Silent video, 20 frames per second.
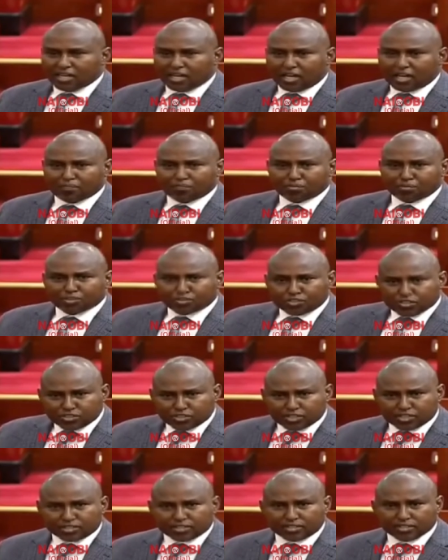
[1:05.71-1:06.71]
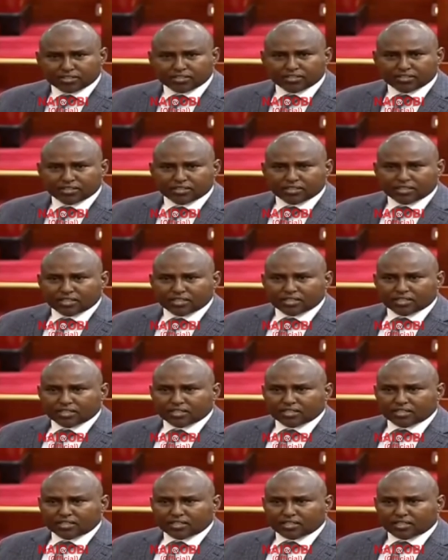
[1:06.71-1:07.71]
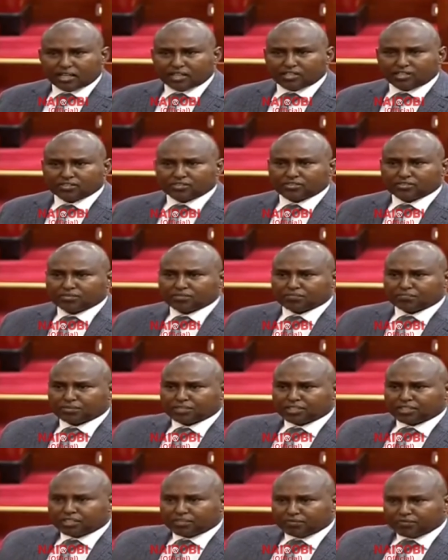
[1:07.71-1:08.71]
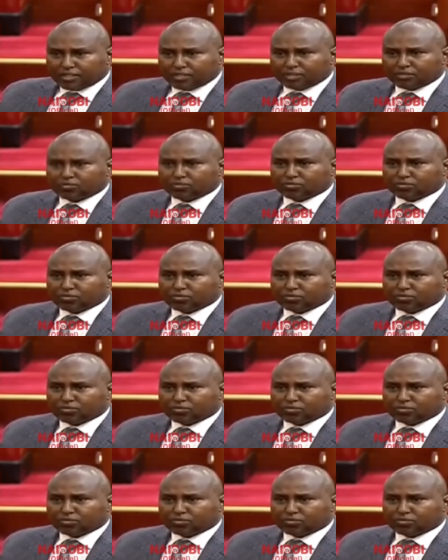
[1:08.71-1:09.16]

a position that has been given